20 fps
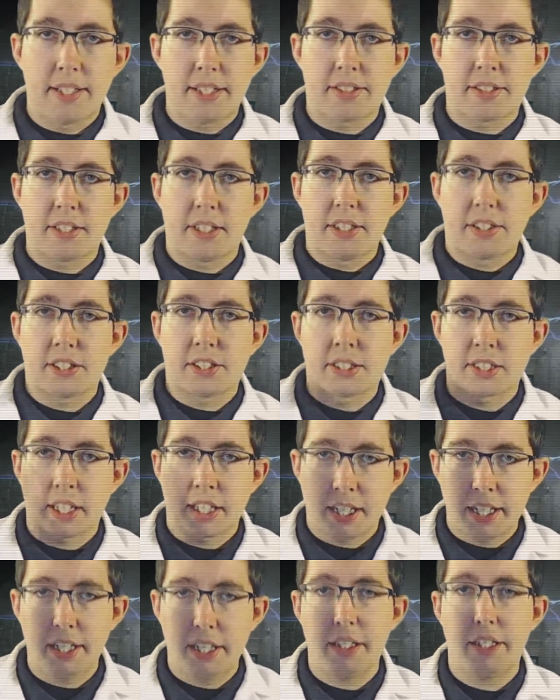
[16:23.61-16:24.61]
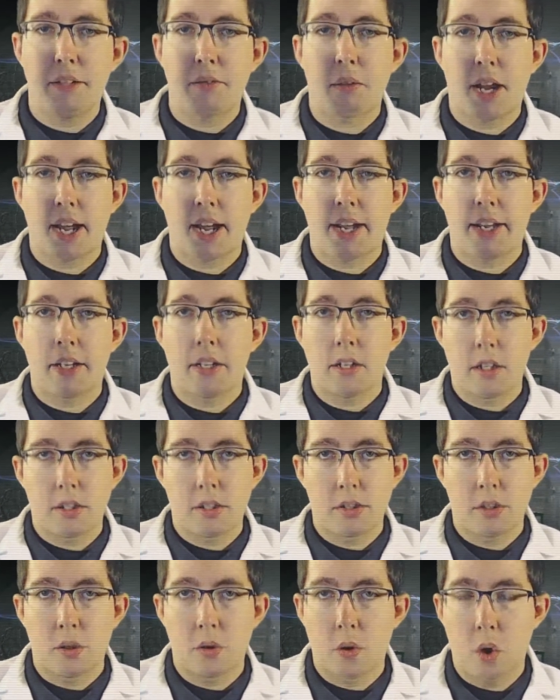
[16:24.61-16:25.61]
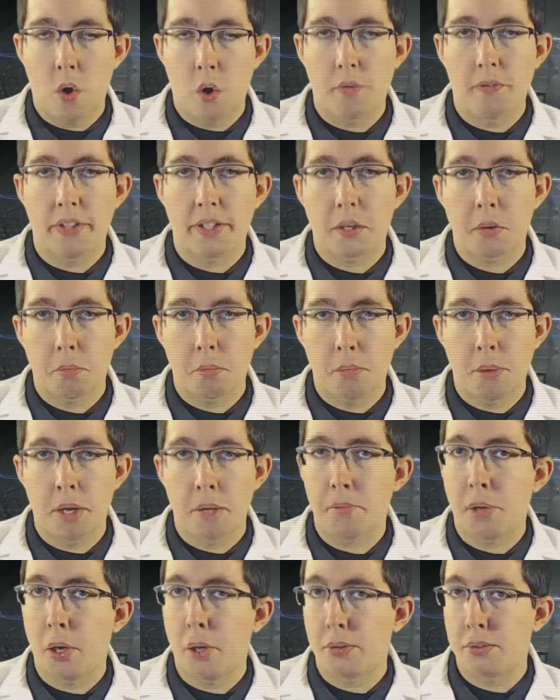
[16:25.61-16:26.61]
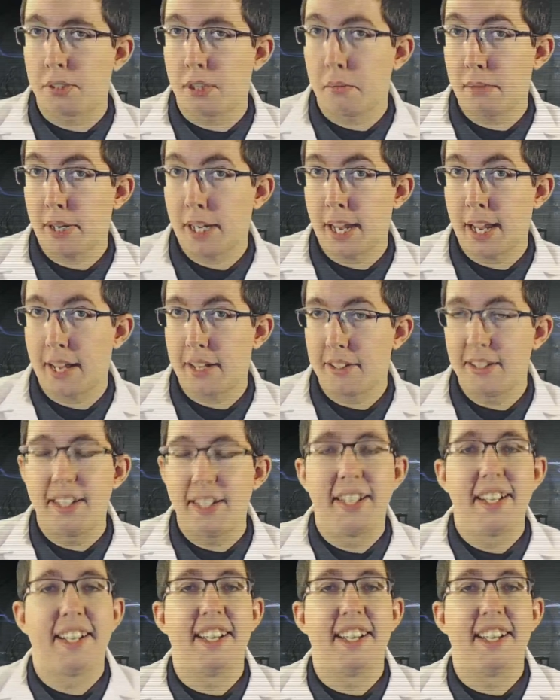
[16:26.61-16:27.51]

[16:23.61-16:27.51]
This Saheeli Rai, hopefully in post on my hand,